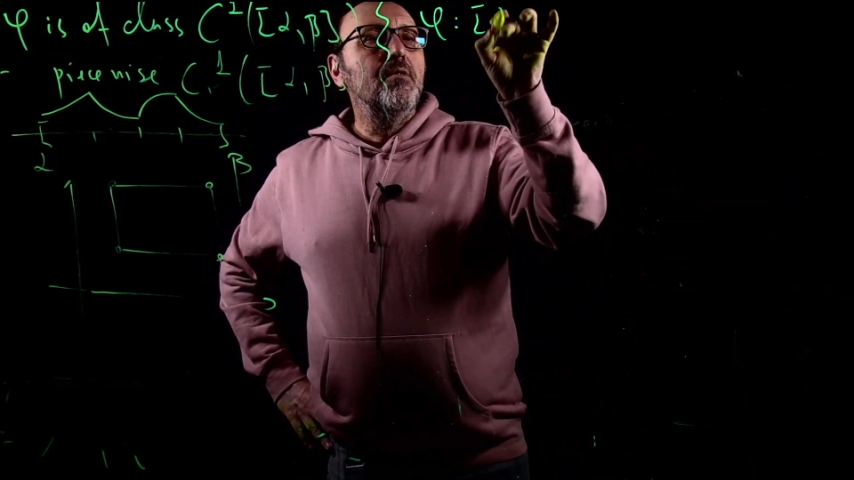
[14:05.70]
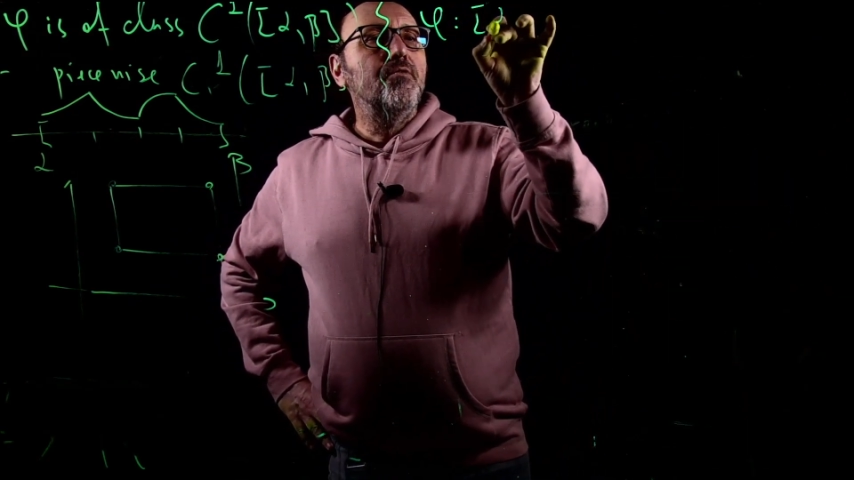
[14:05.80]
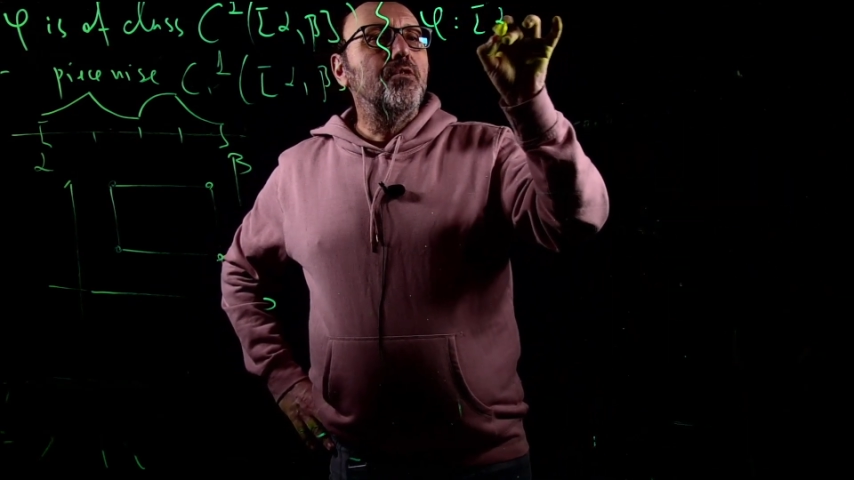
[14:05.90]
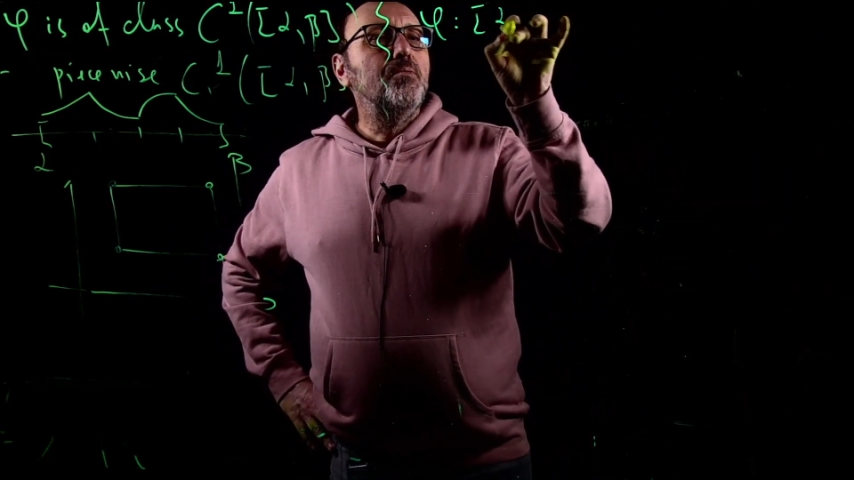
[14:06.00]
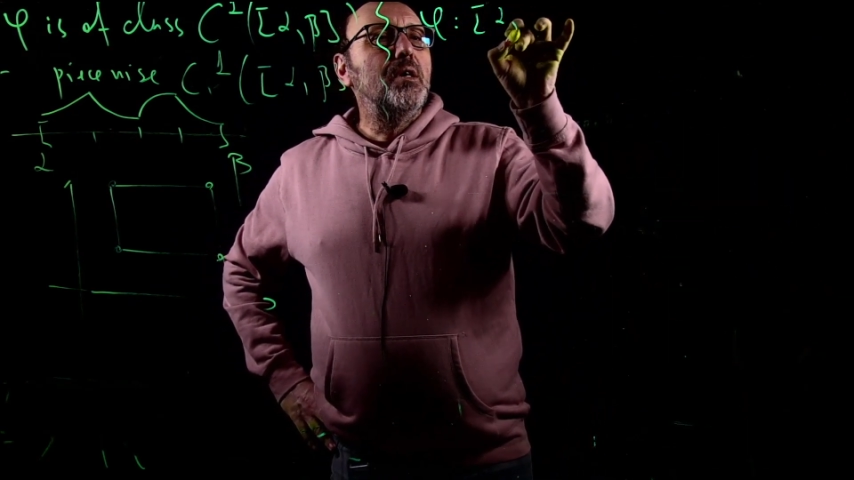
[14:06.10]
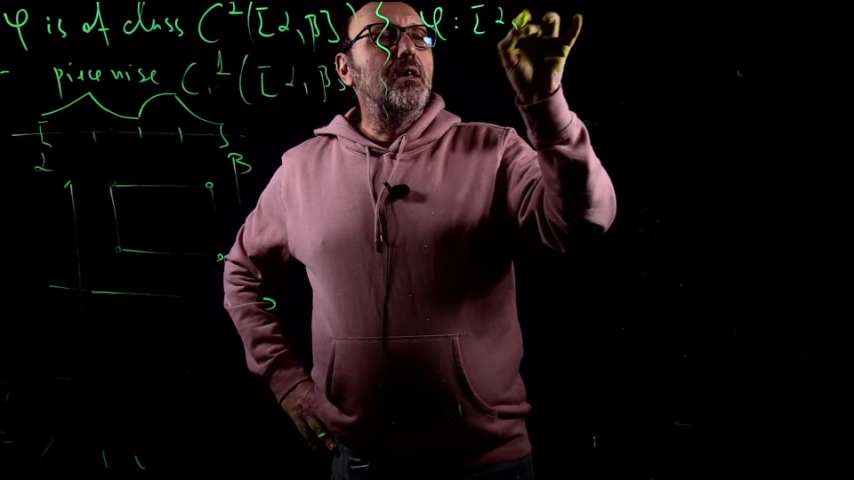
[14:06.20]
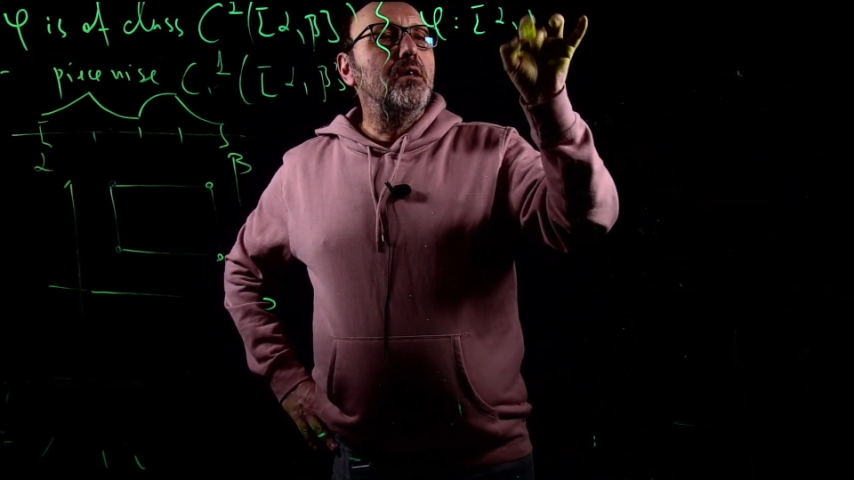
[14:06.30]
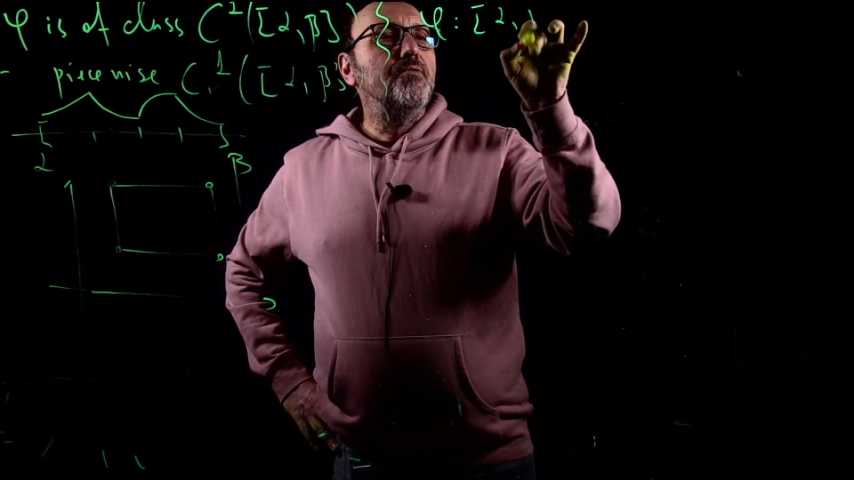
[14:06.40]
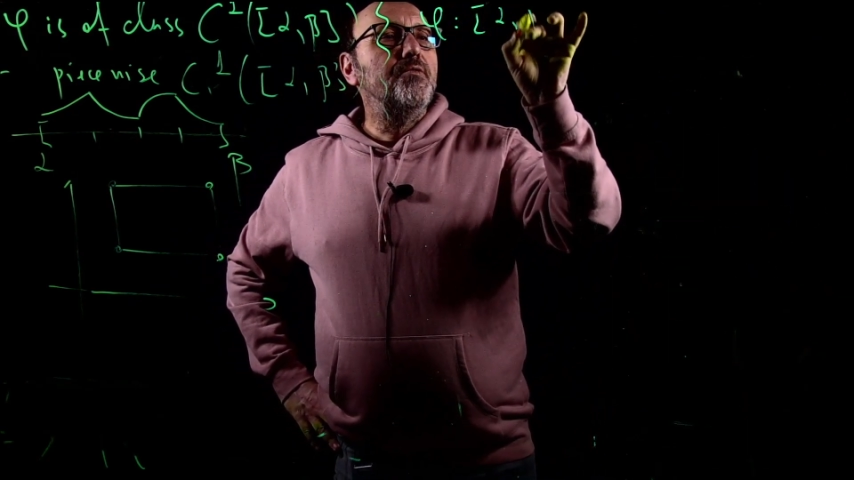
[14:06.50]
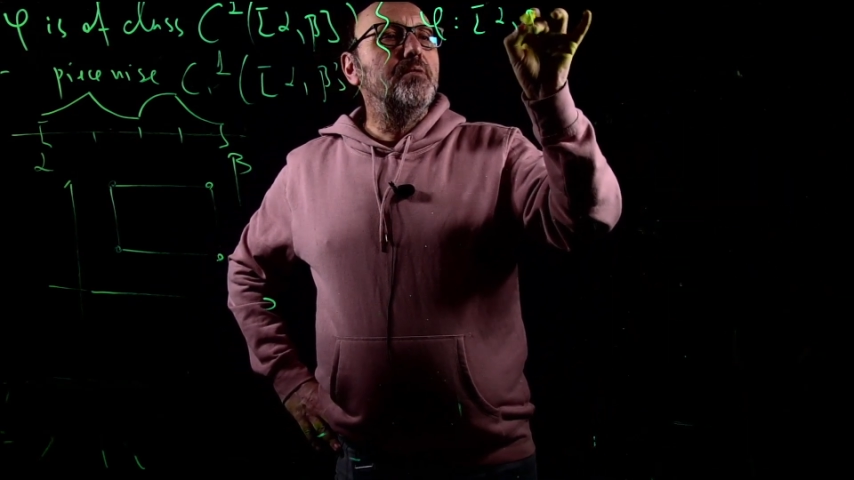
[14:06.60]
from
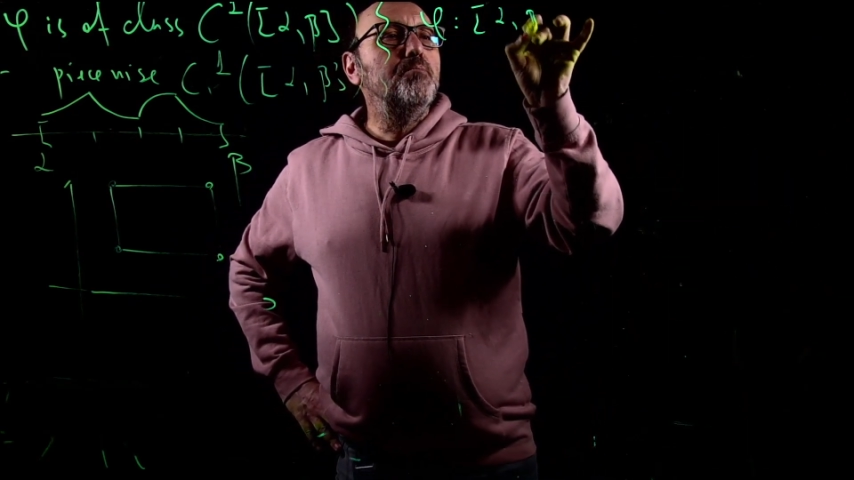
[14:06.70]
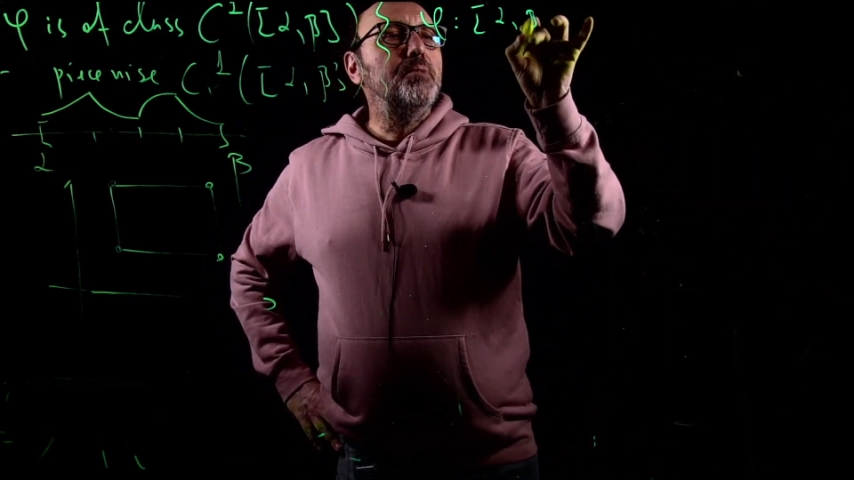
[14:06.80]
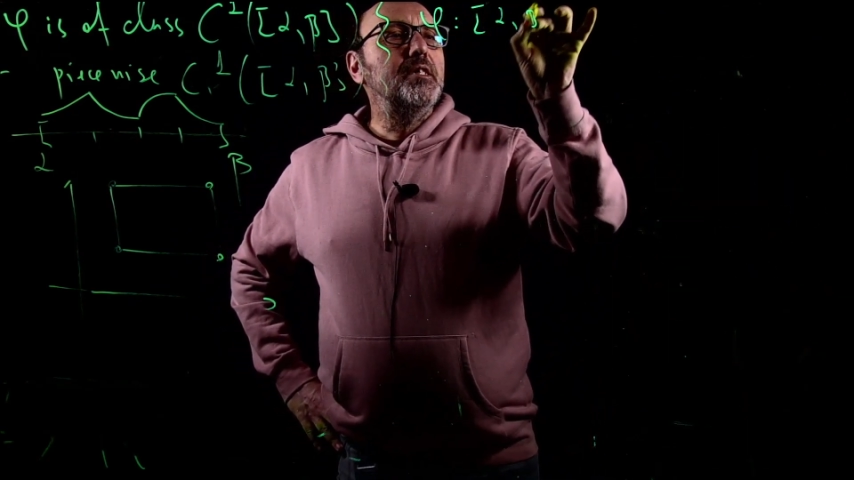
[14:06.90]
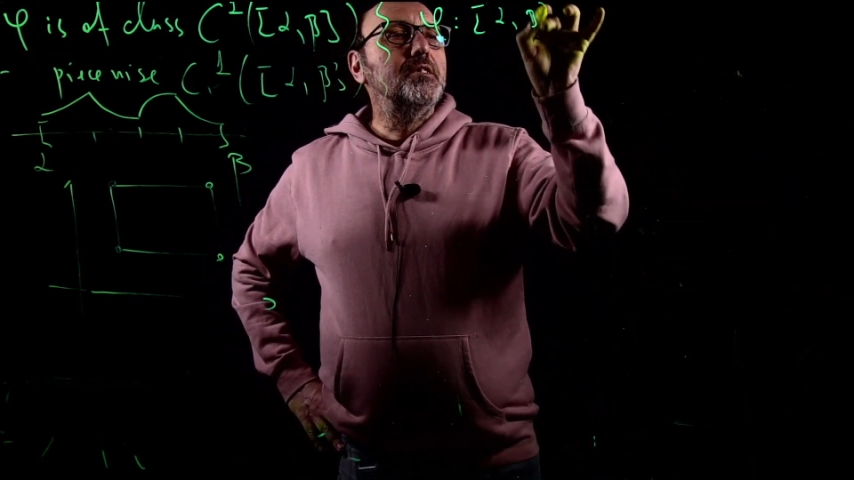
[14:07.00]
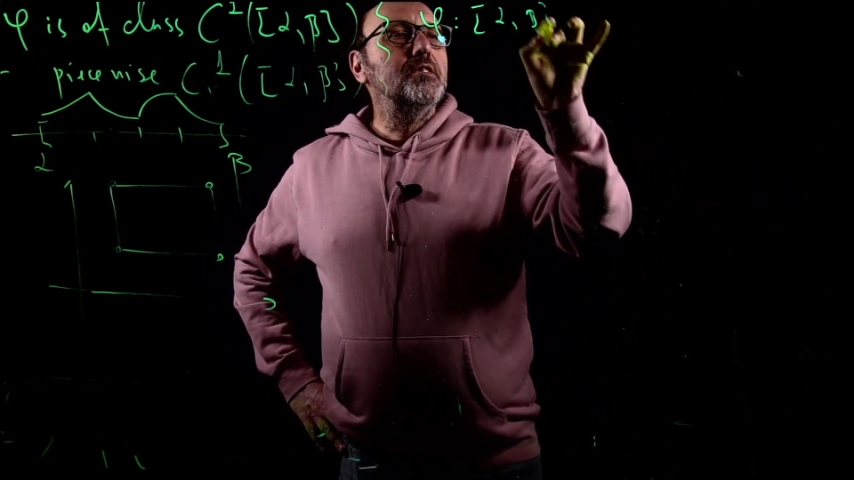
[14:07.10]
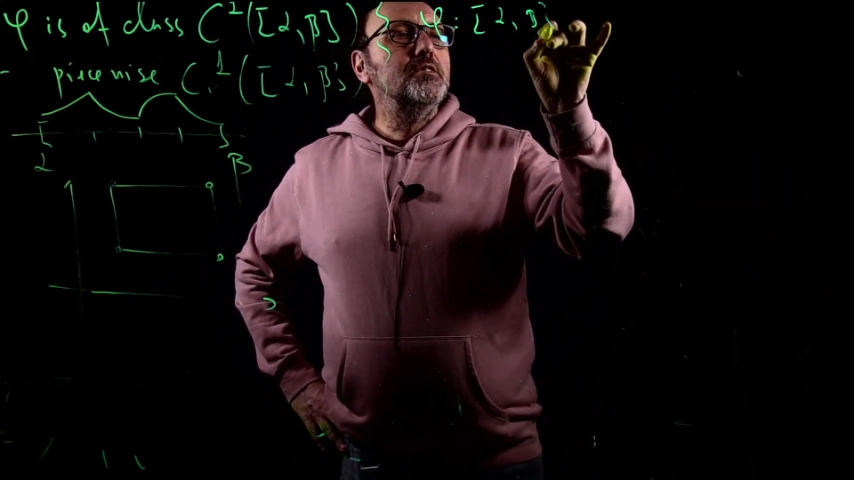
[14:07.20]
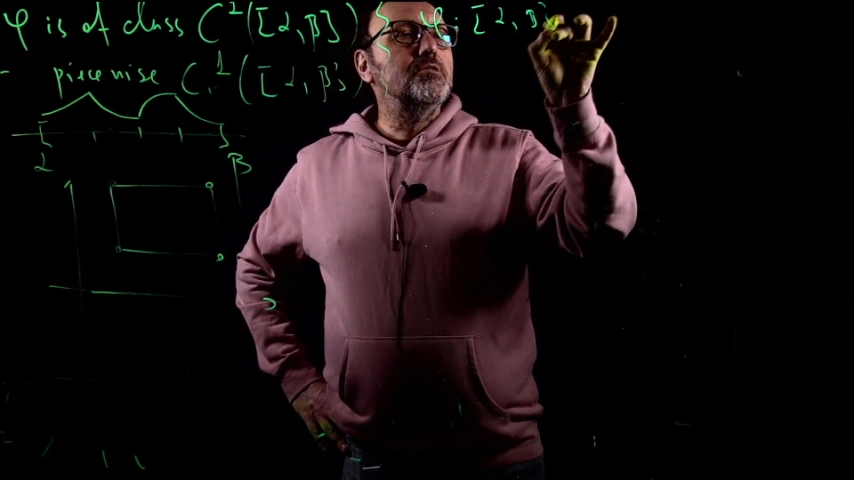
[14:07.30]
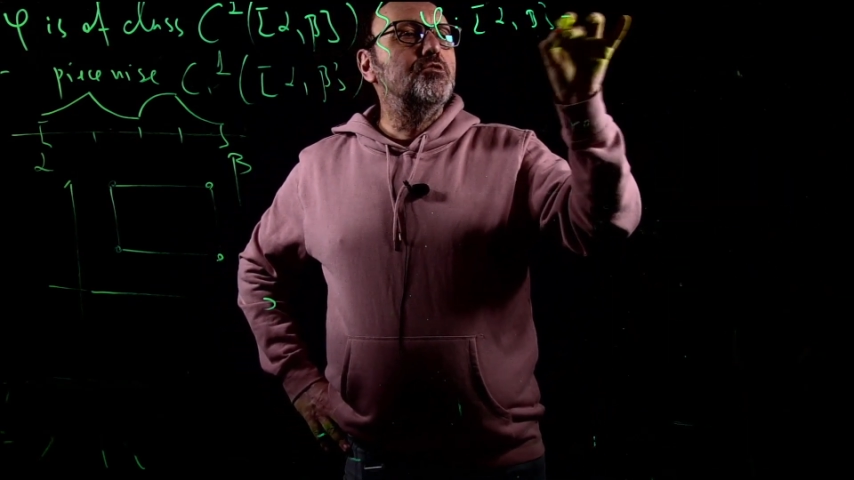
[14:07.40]
alpha beta